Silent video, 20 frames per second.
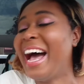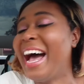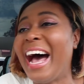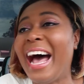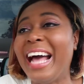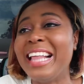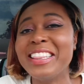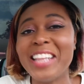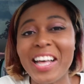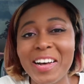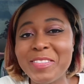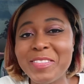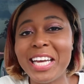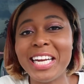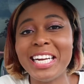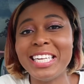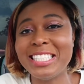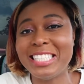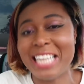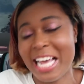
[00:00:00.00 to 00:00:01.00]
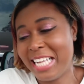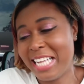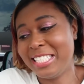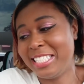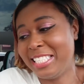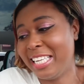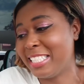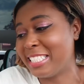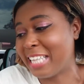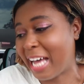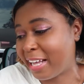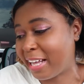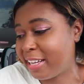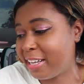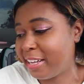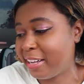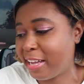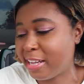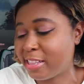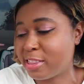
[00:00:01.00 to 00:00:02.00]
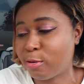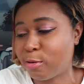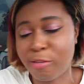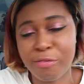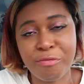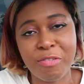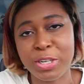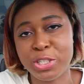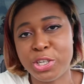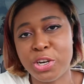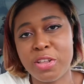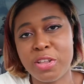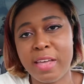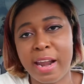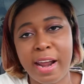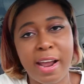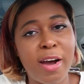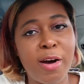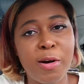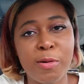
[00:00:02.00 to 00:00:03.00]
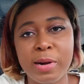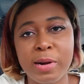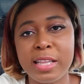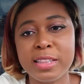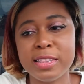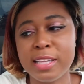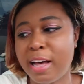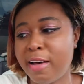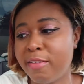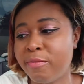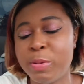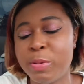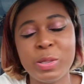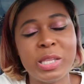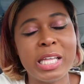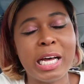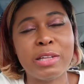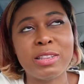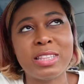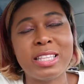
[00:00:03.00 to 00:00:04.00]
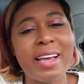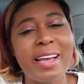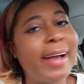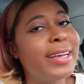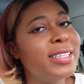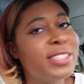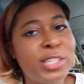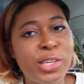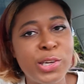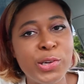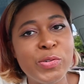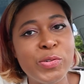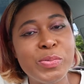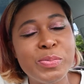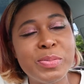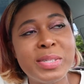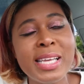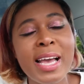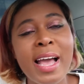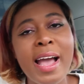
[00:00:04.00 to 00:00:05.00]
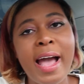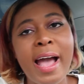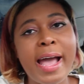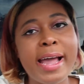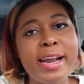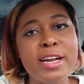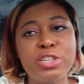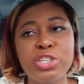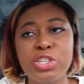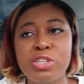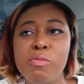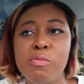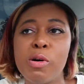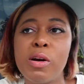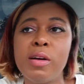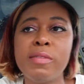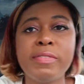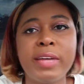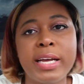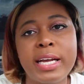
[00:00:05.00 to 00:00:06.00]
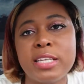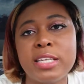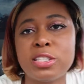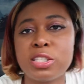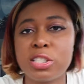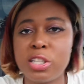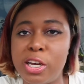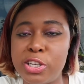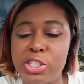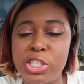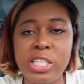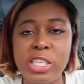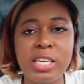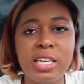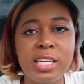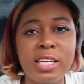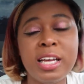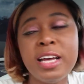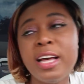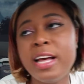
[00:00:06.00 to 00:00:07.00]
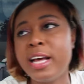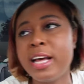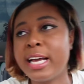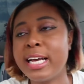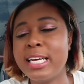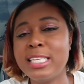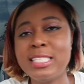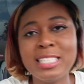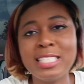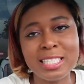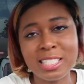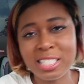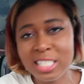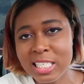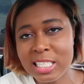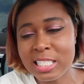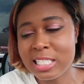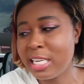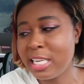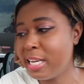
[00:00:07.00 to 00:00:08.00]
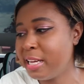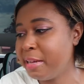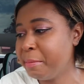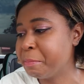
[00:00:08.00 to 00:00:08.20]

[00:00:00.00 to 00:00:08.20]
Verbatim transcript: I love that it tastes exactly like the refresher that I already love without the ice cubes, and it's just more of like a slushy consistency.